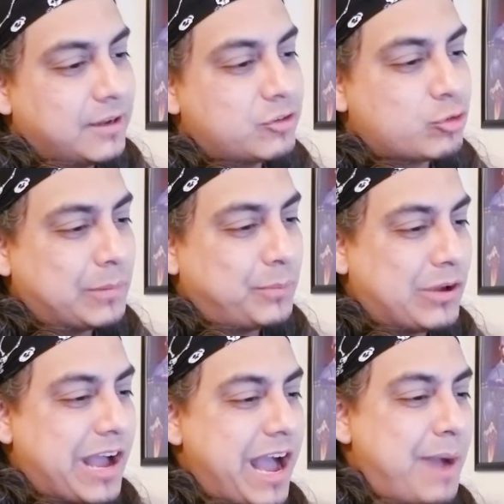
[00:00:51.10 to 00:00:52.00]
Triple
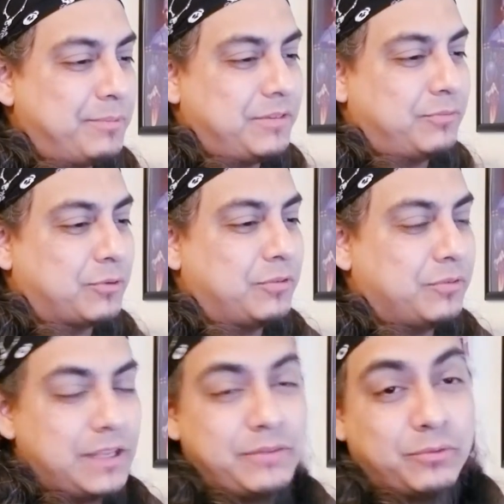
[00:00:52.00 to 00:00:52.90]
hopped for
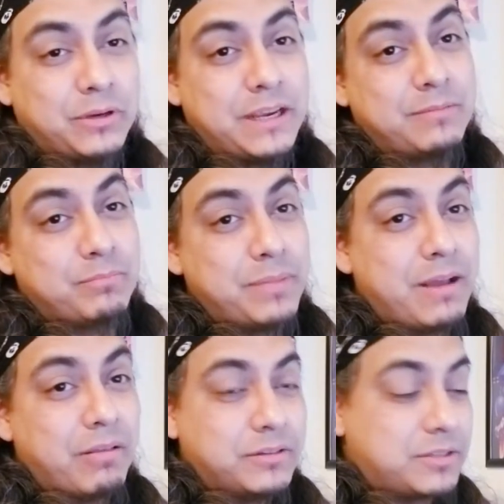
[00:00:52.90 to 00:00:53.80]
flavor and
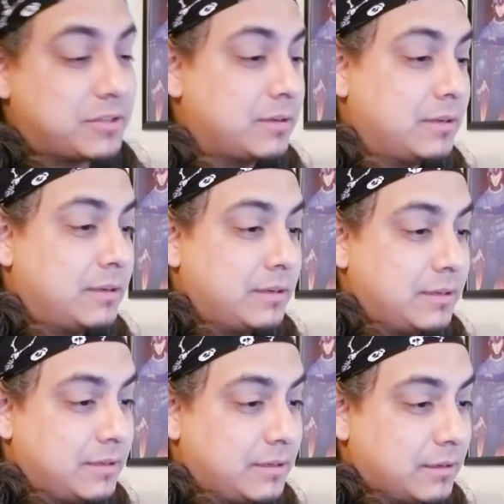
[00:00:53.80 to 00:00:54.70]
balance.
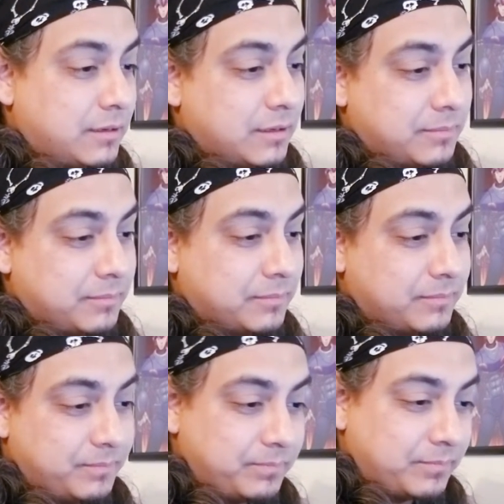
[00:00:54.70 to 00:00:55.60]

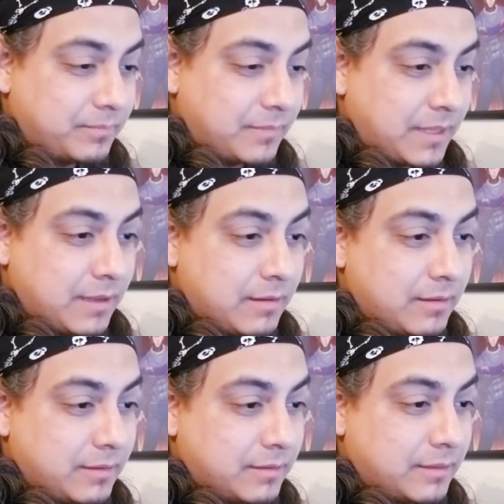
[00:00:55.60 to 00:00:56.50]

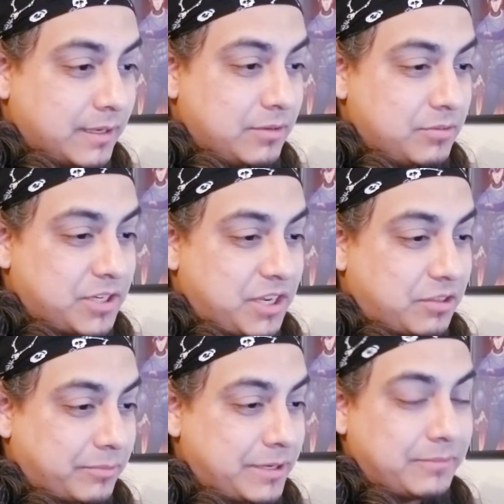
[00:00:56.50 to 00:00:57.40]
They used
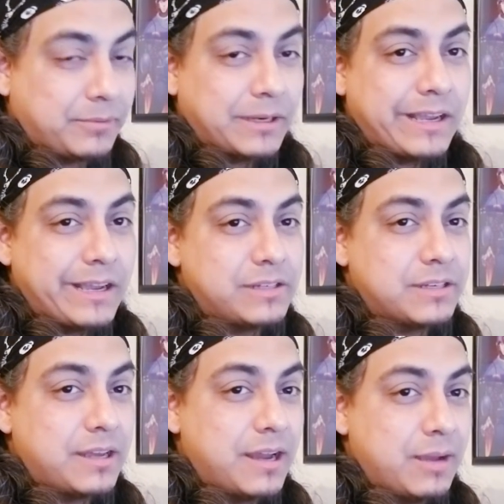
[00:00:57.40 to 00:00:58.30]
3 different kinds
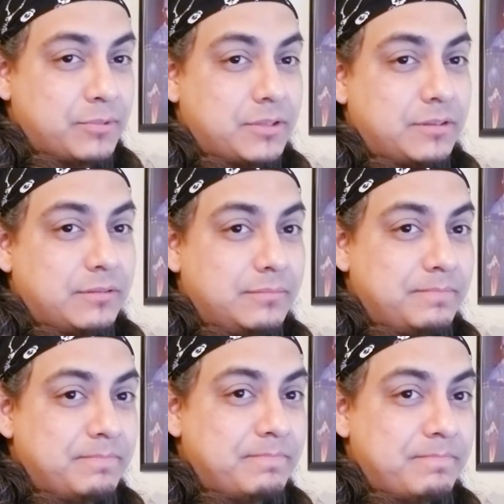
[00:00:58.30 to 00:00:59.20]
of hops.
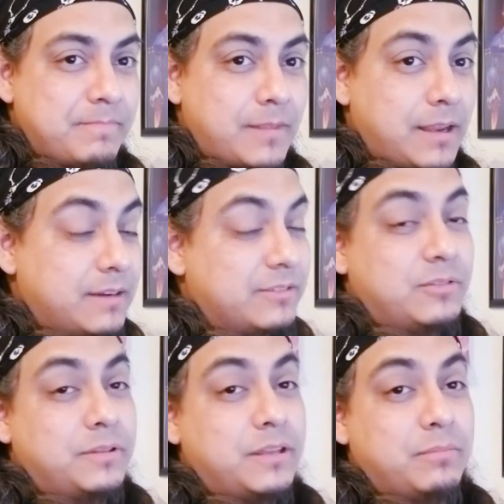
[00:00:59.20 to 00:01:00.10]
I don't know
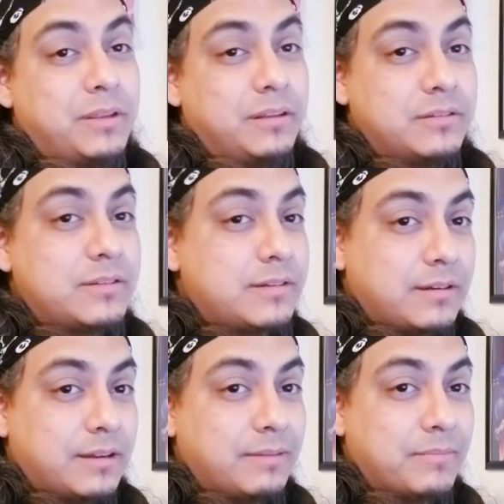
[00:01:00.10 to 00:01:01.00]
what that means.
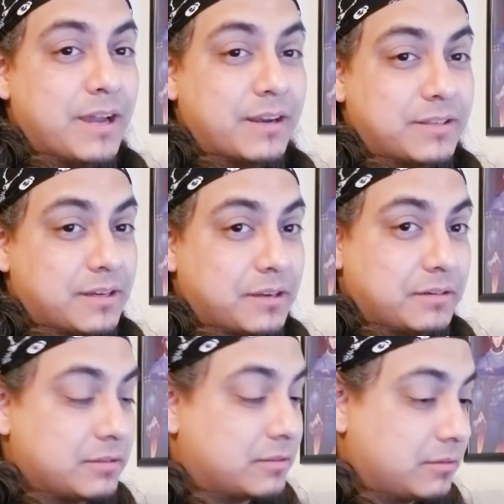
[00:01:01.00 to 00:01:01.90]
I'm not a
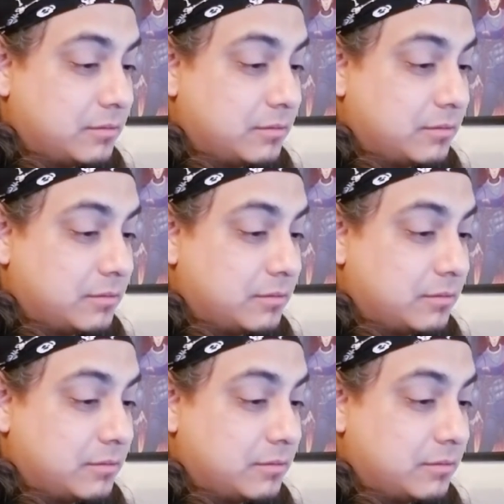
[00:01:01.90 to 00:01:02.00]
scientist.